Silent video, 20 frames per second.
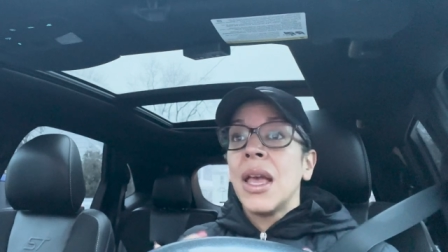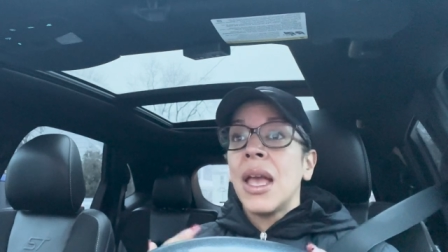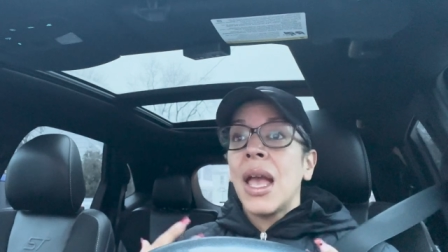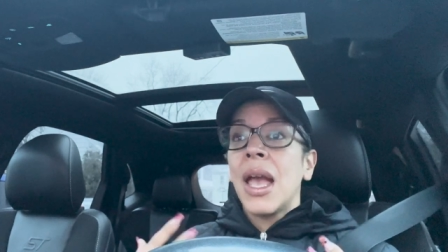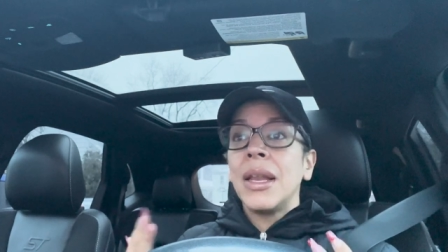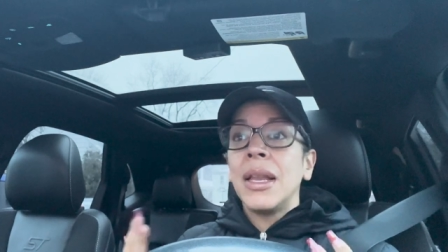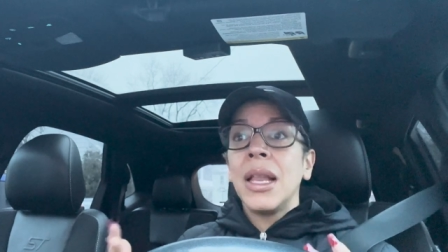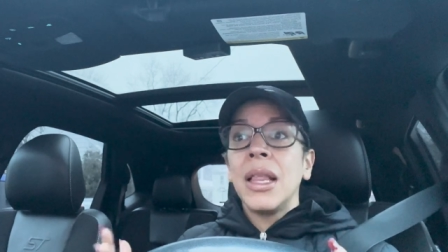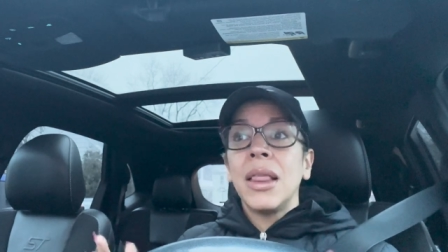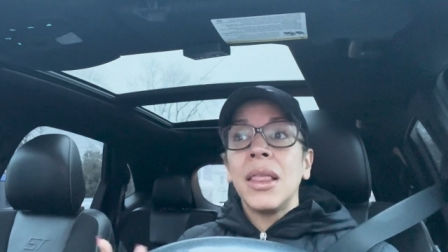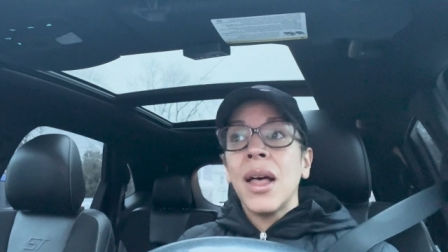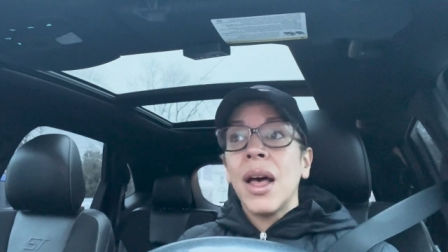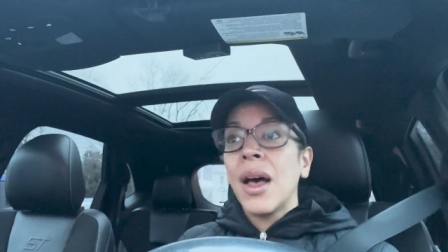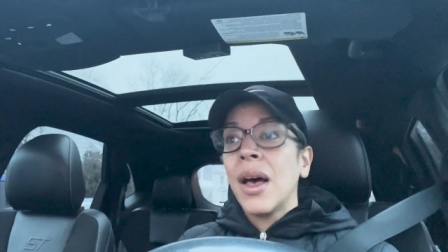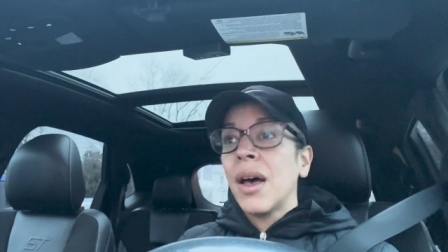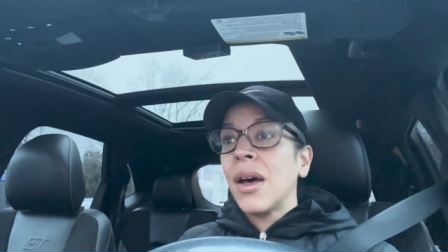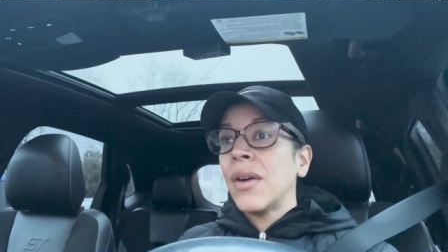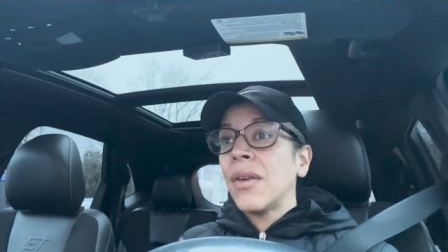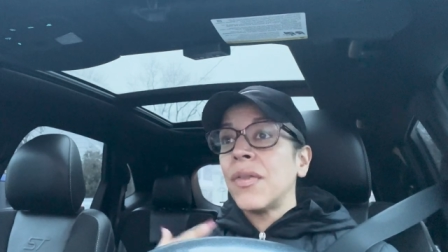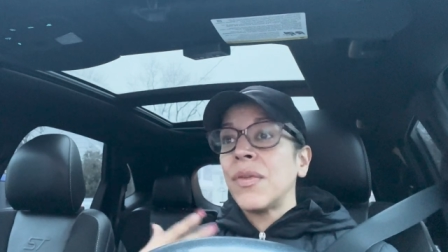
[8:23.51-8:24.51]
any
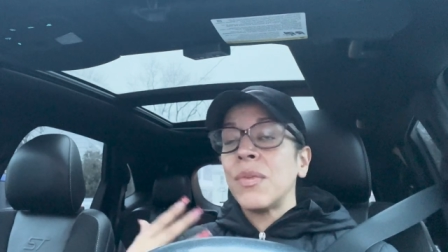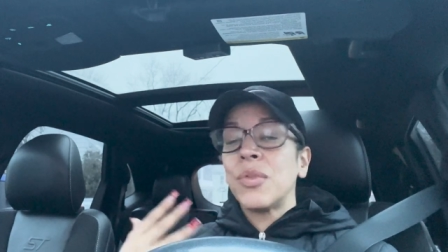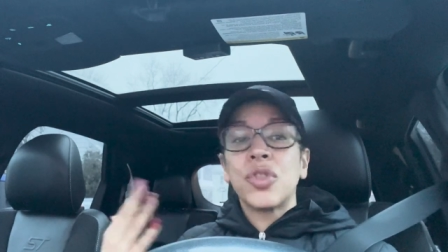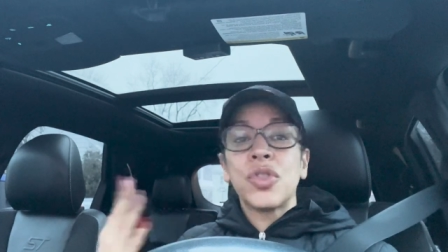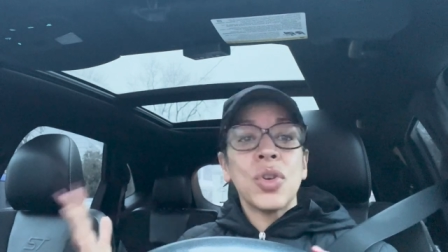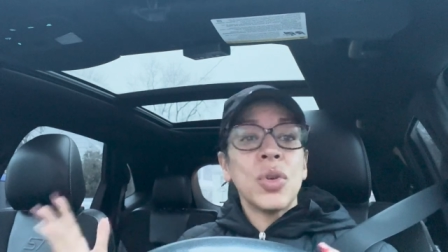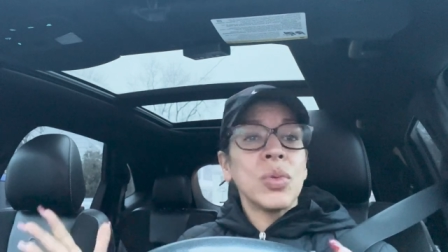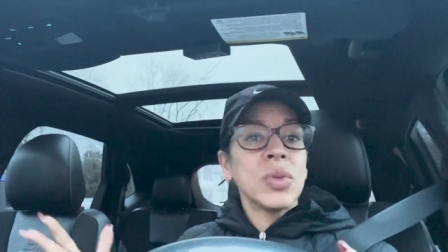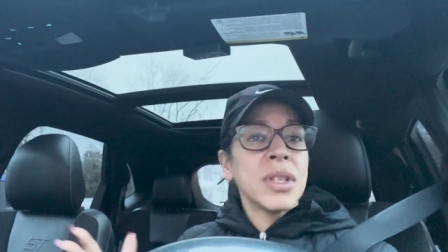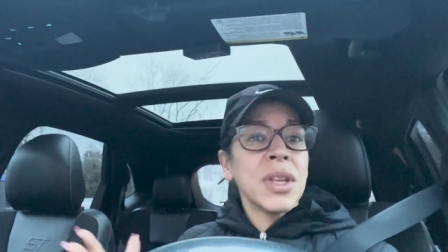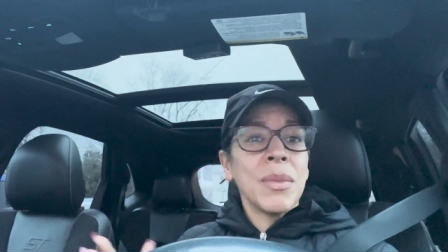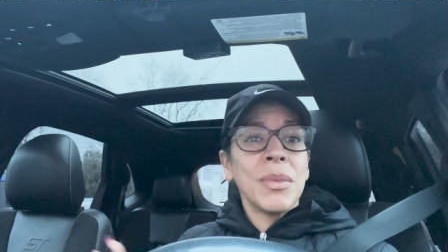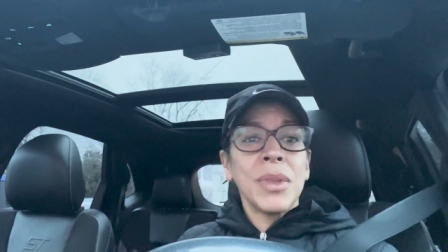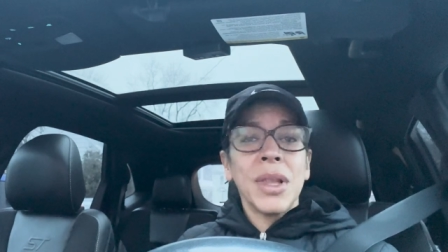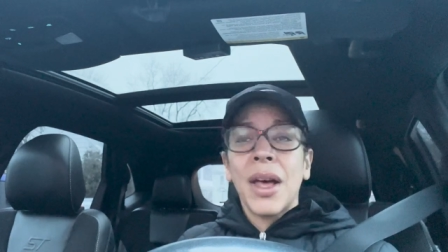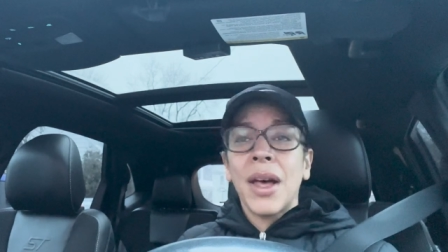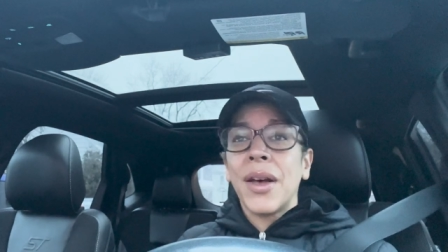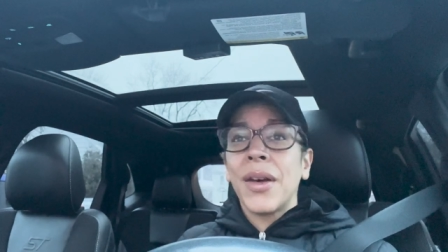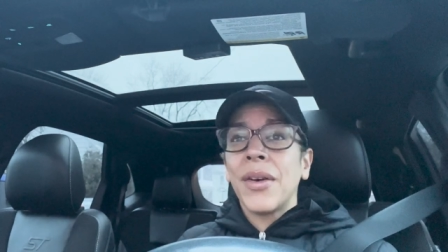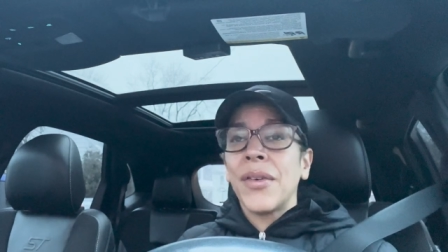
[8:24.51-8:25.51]
love, show some
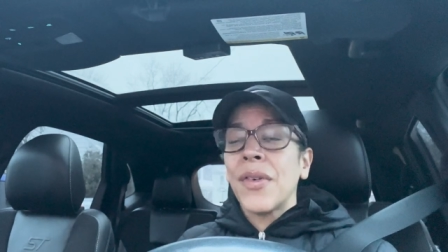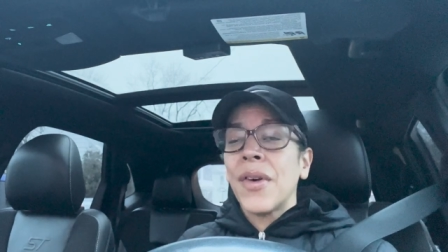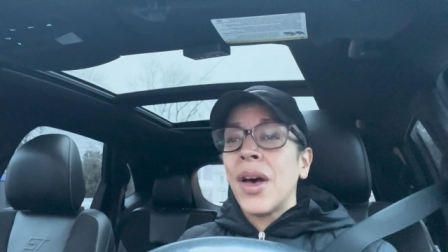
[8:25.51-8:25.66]
love.